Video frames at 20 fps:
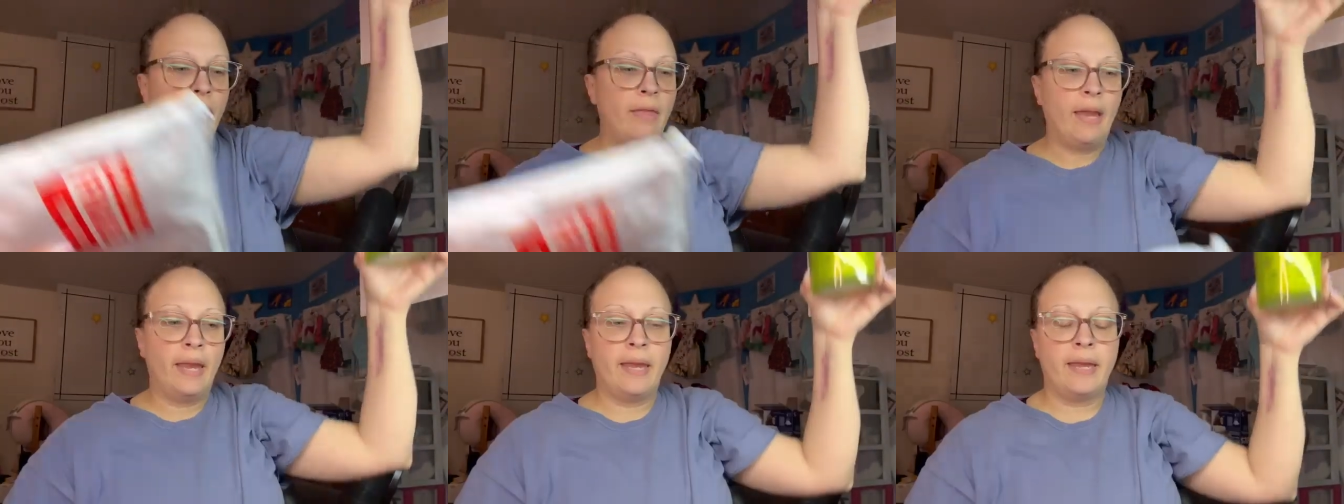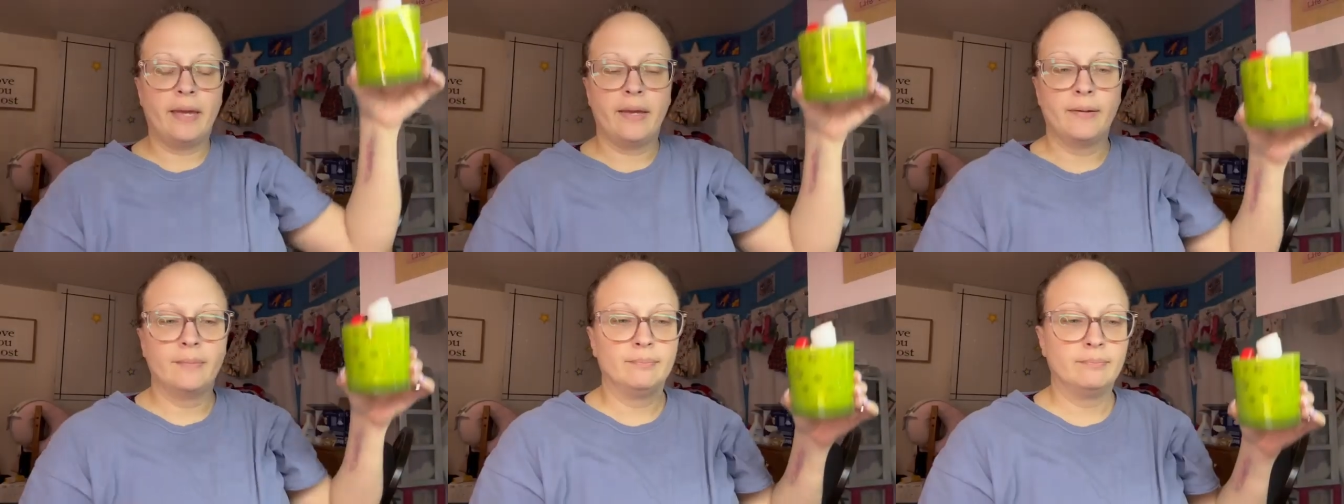like
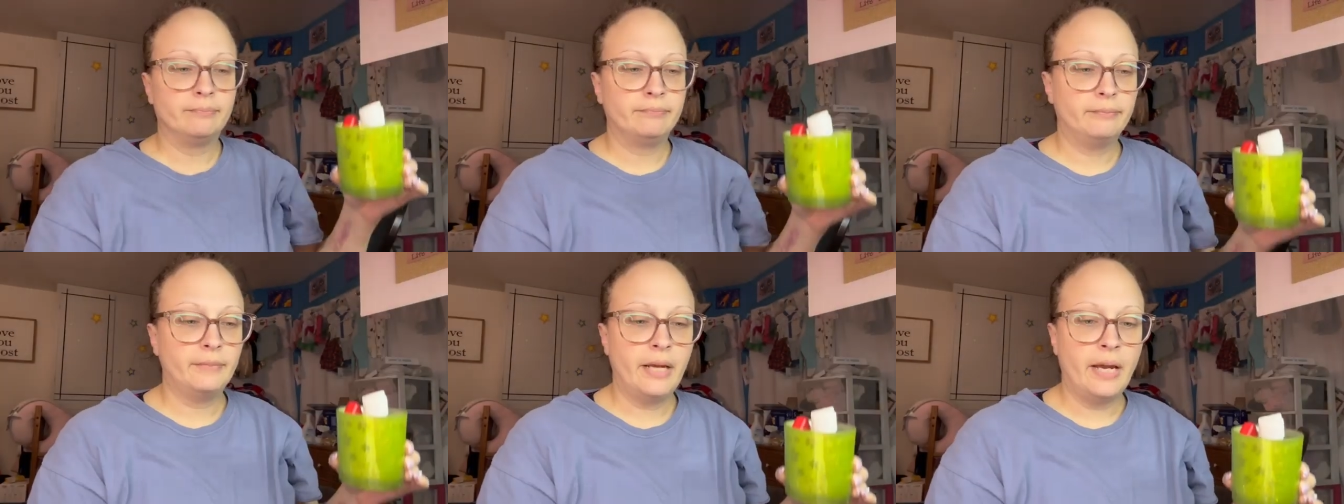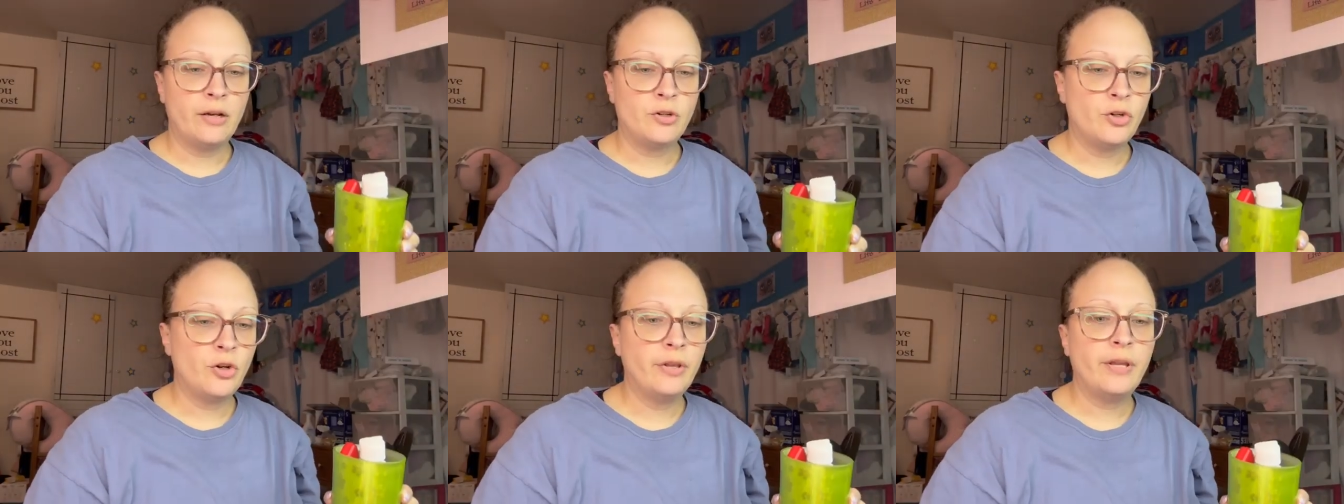
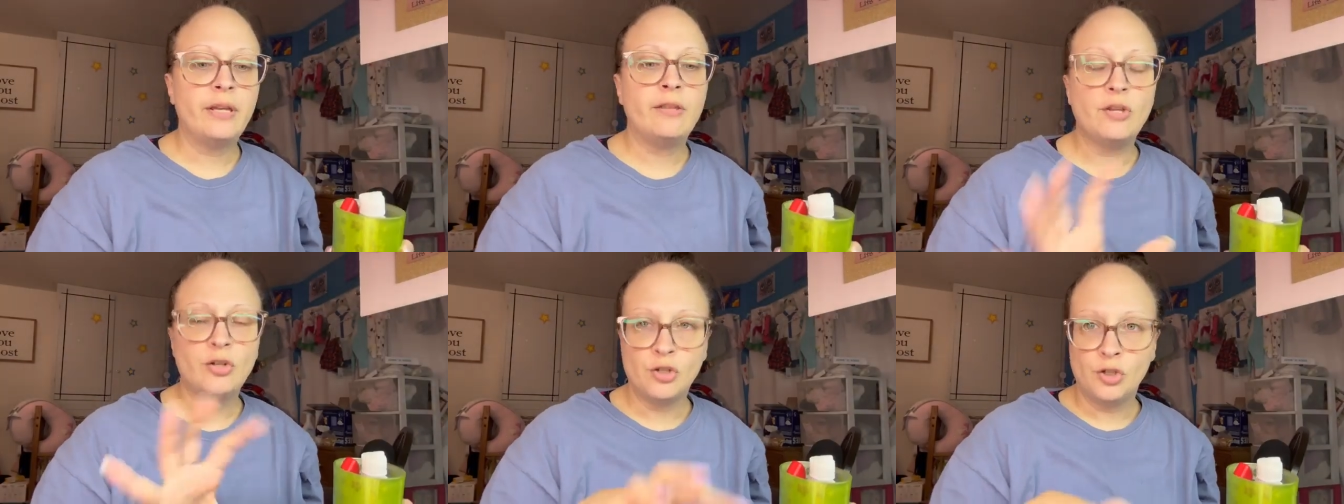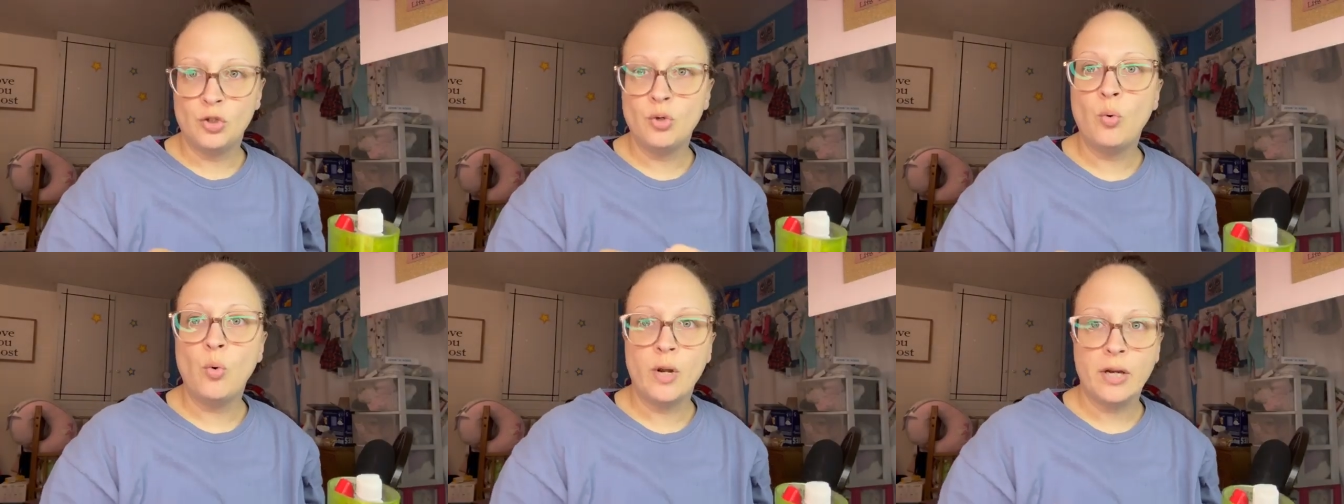extra. Like there's
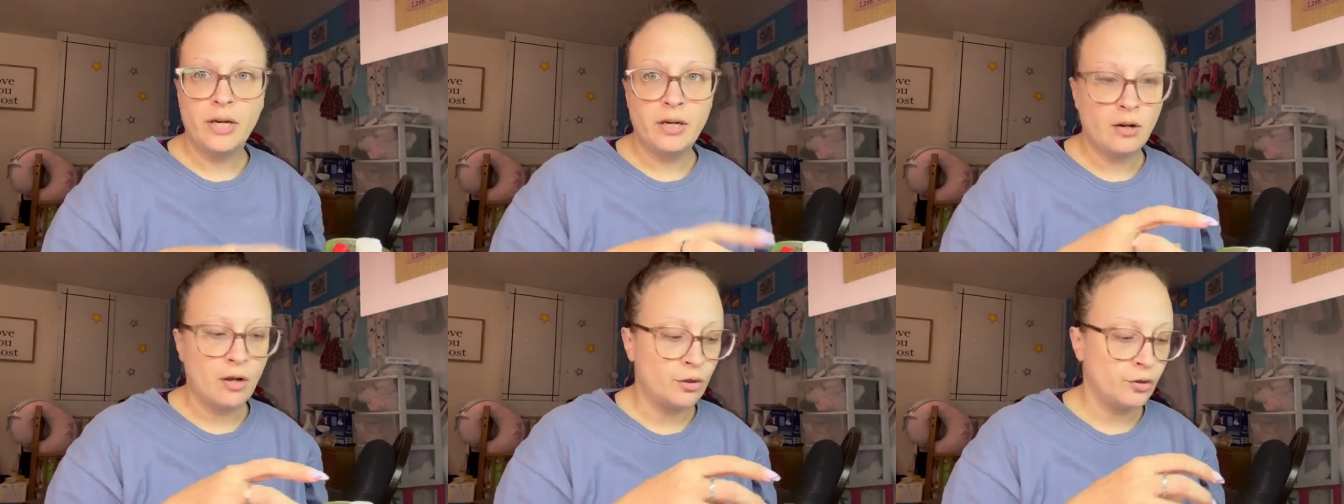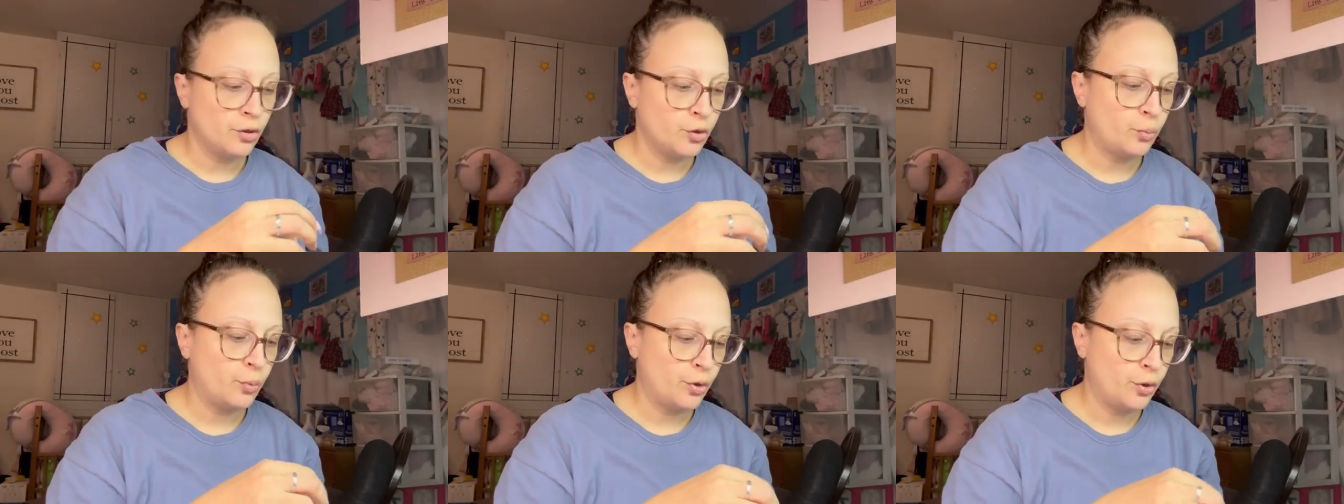
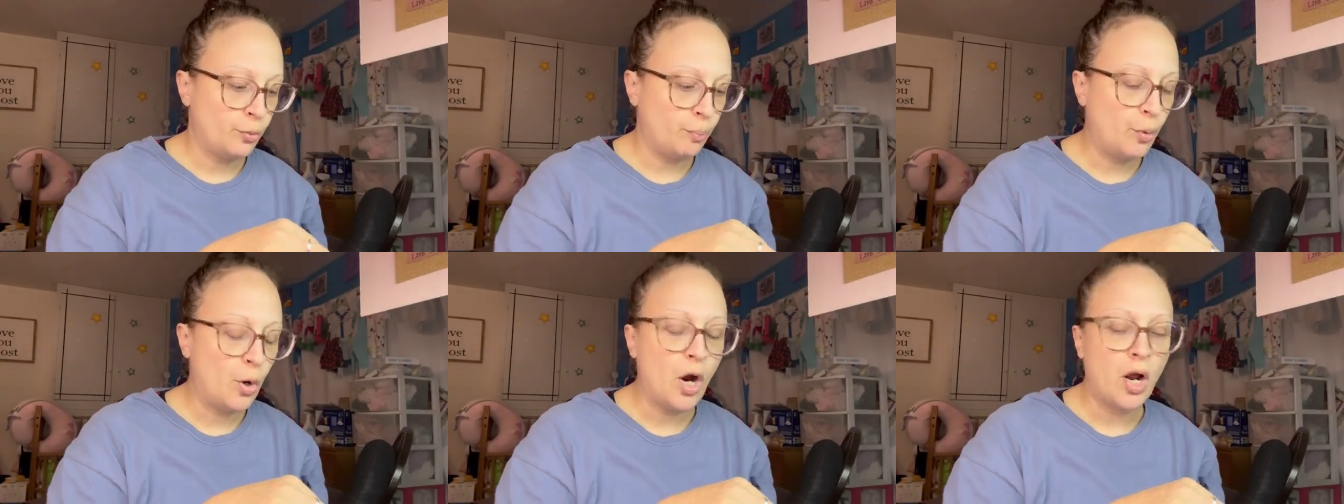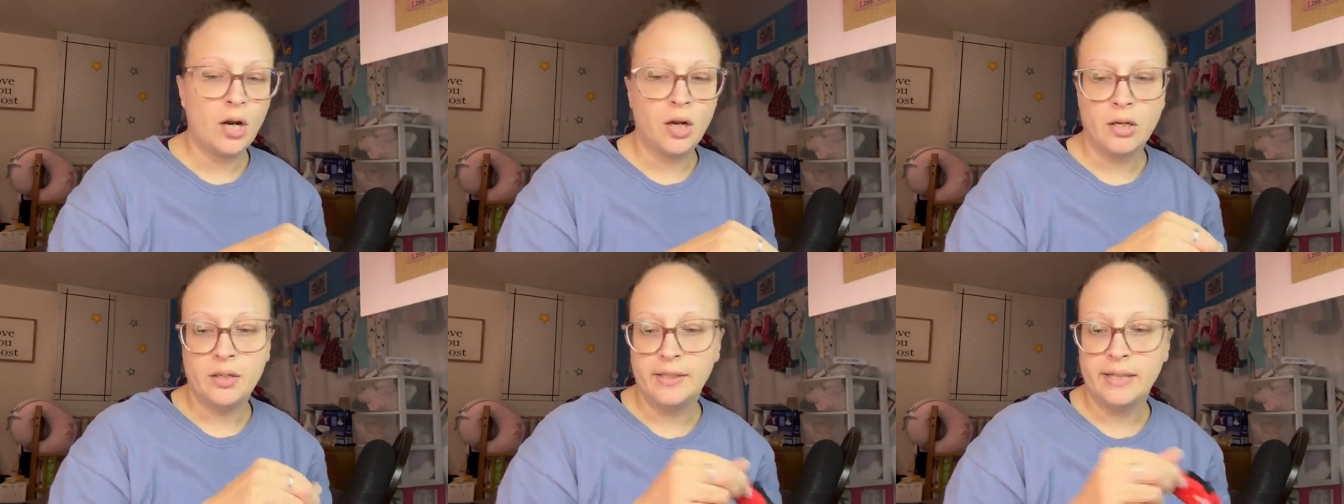$20 worth of
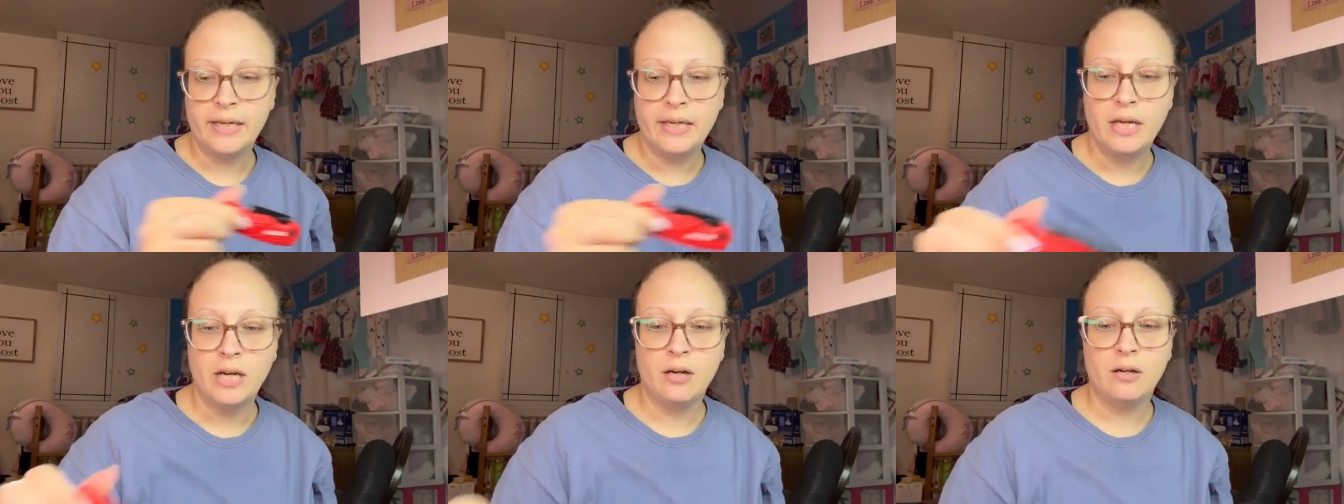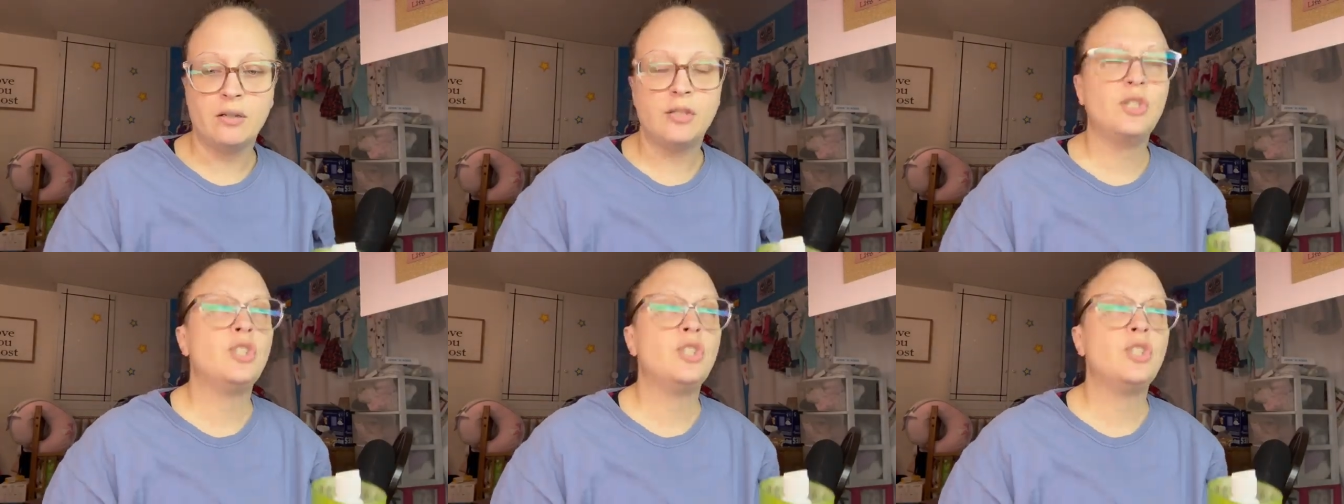products in here. It's